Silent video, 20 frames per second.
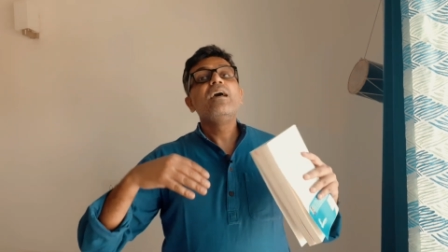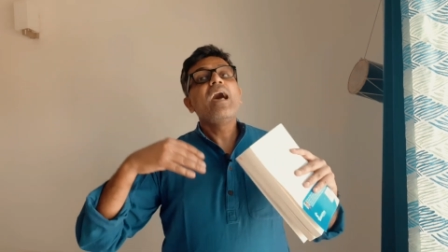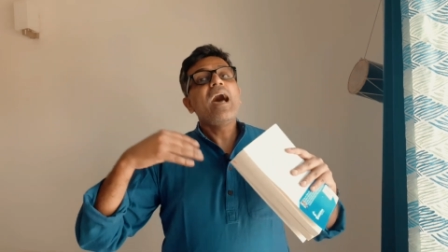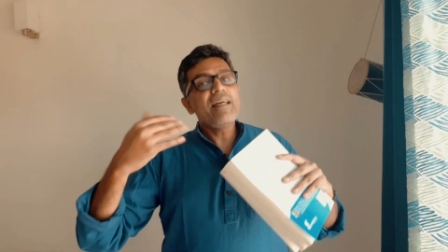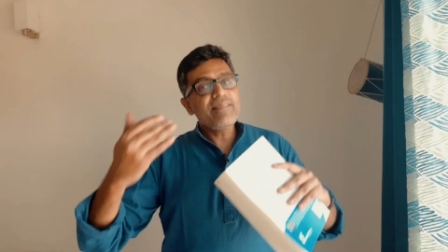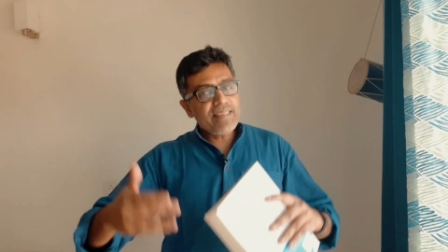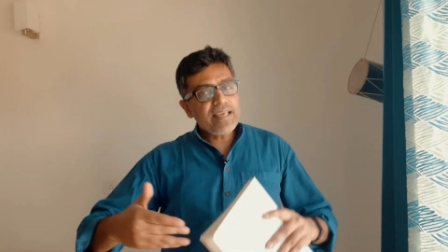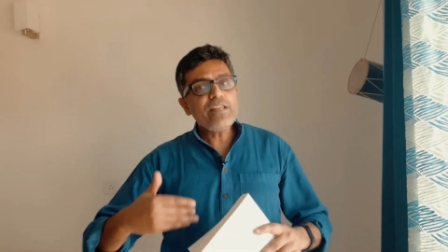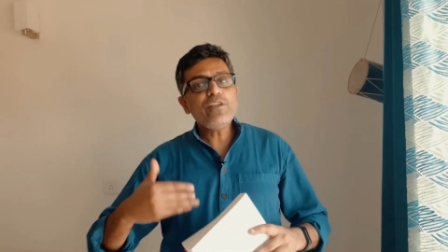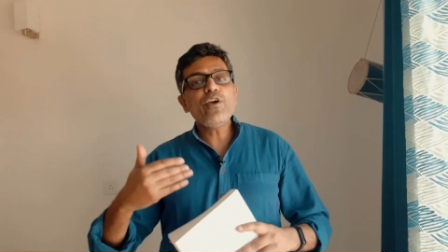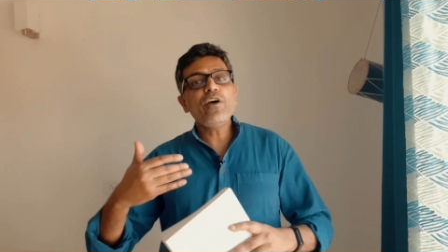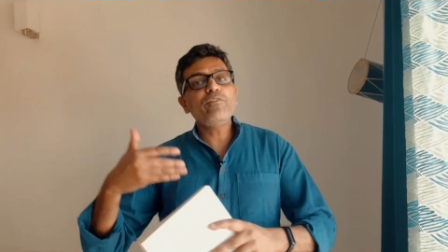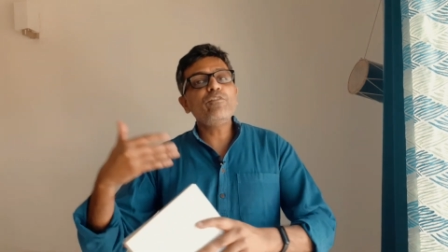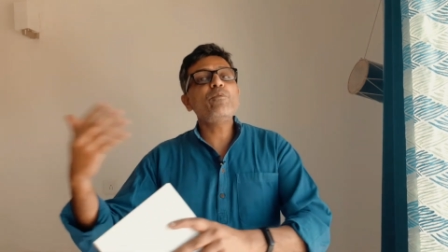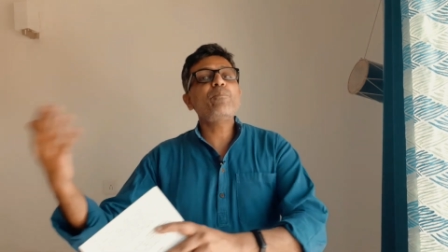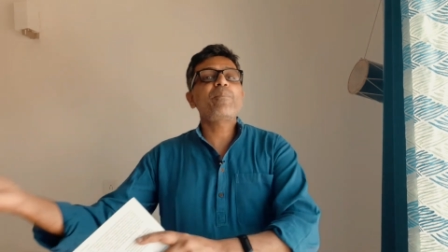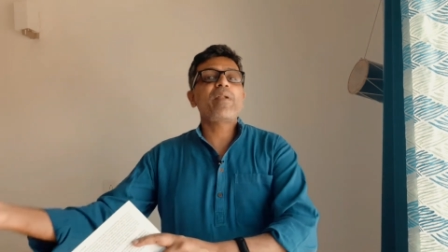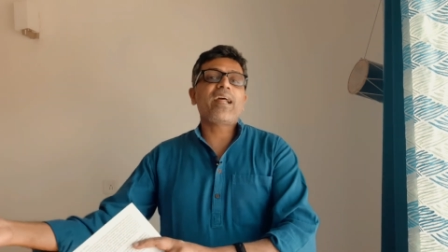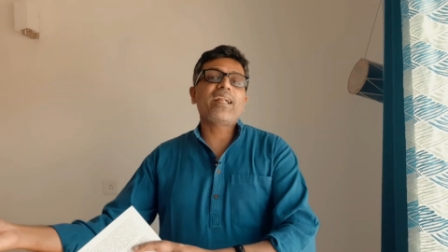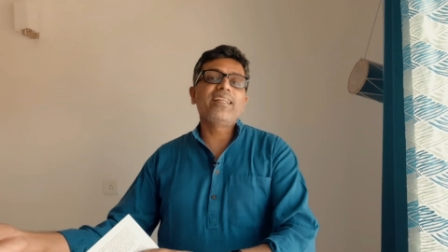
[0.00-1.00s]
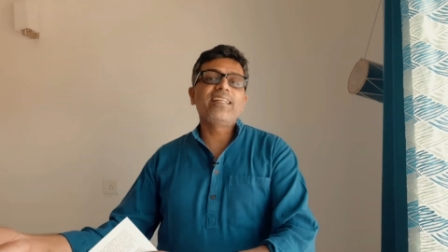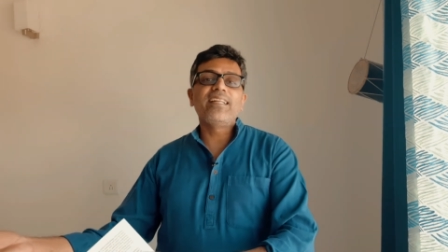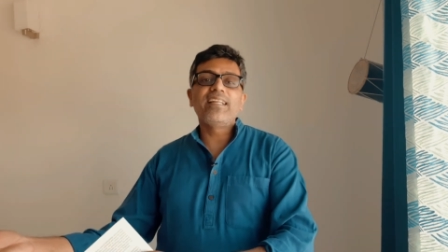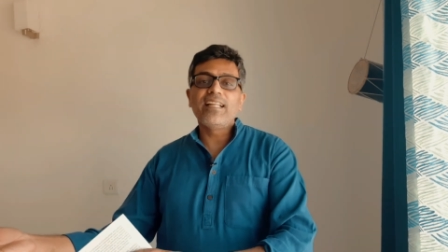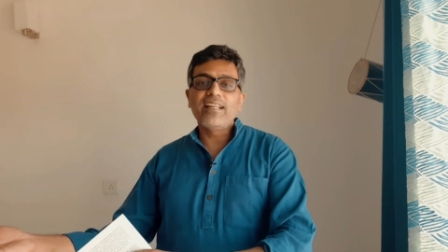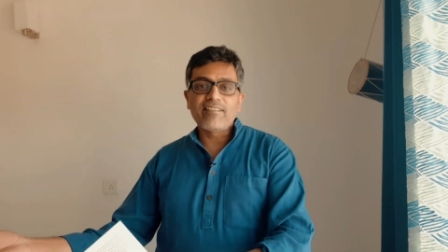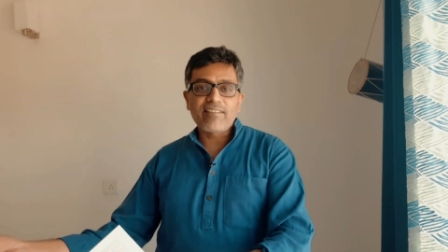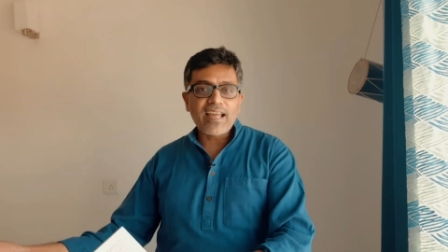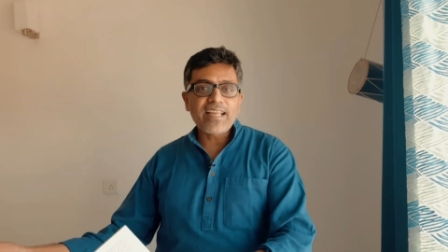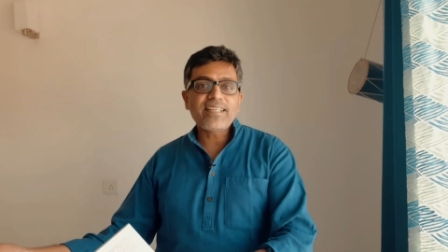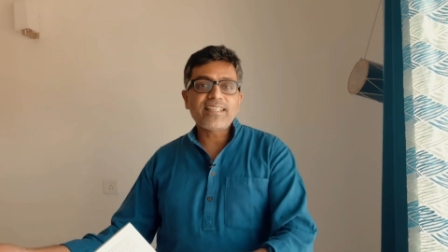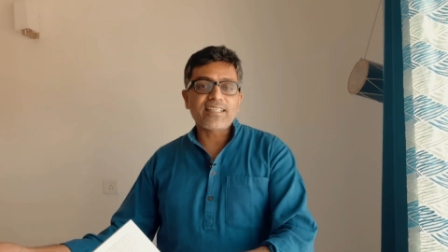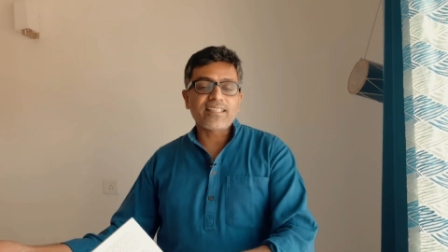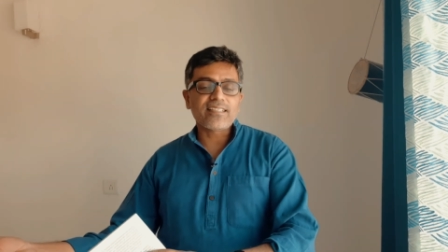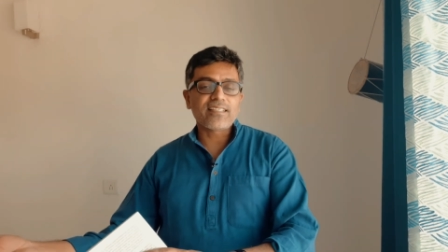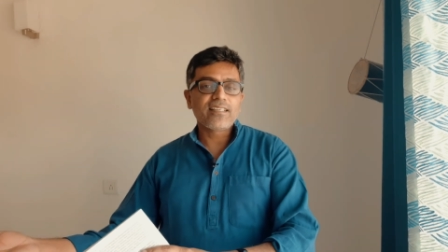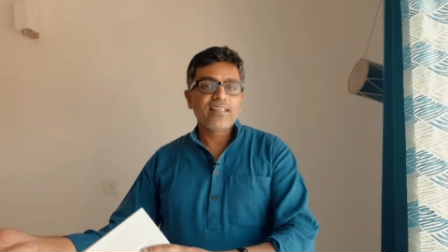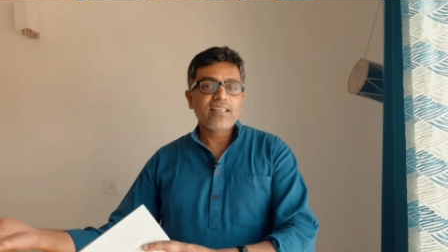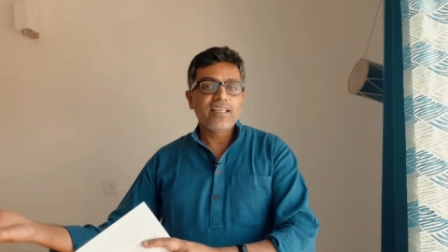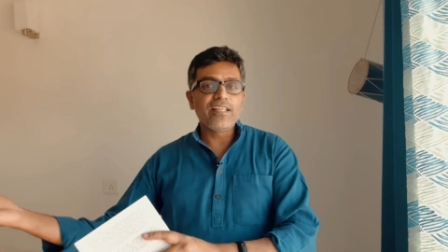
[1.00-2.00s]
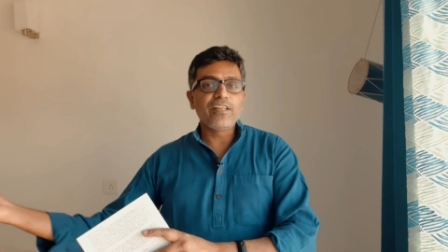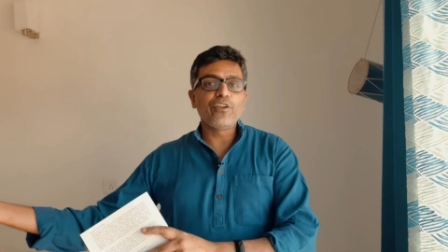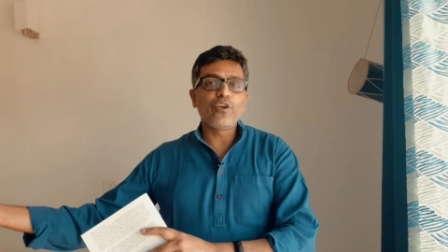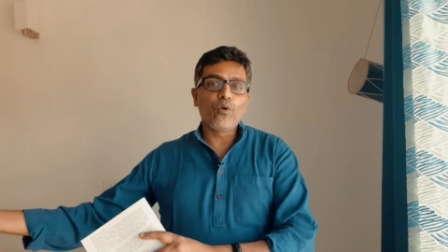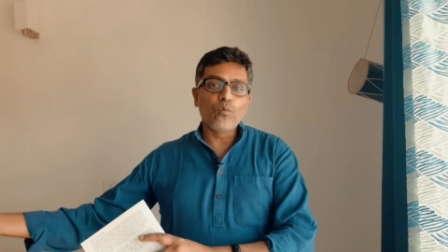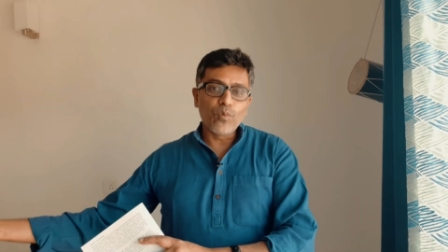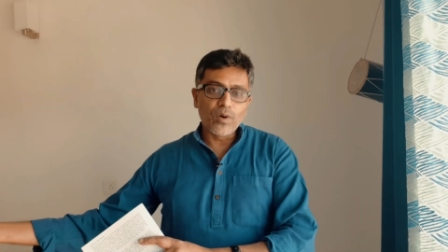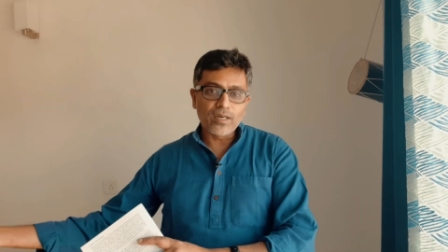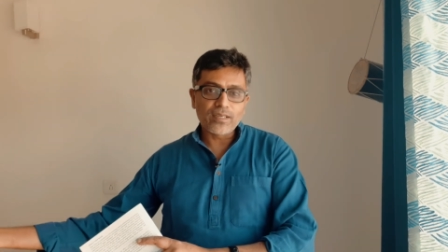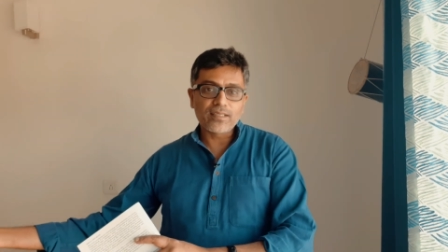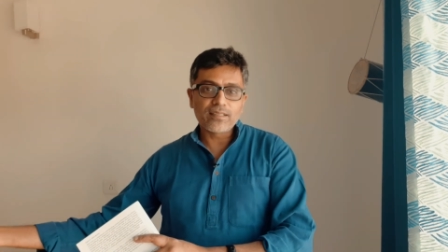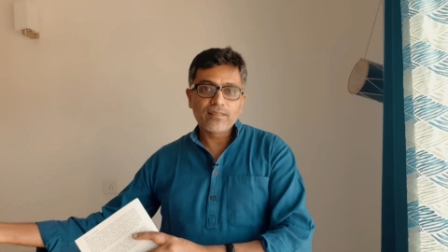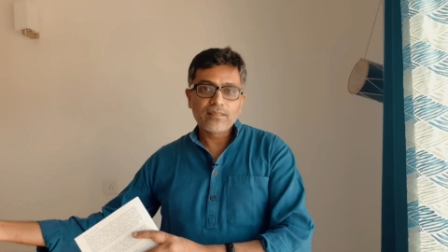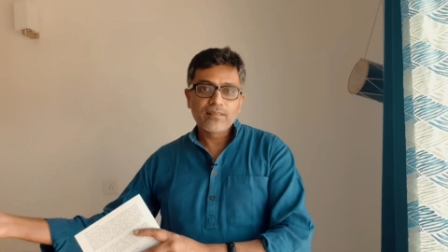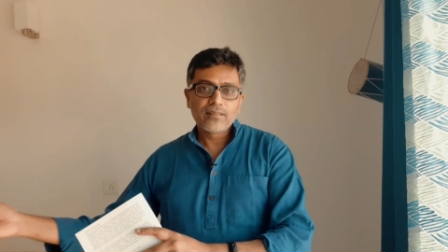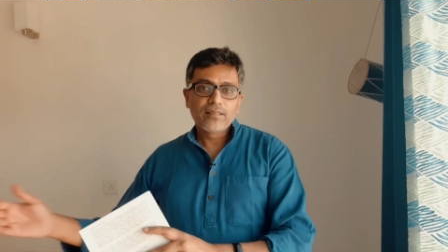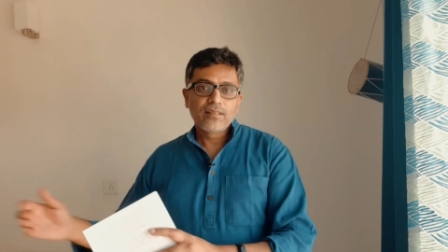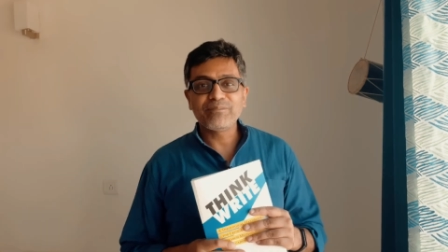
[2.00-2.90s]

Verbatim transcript: and then you have to practically write it in your work.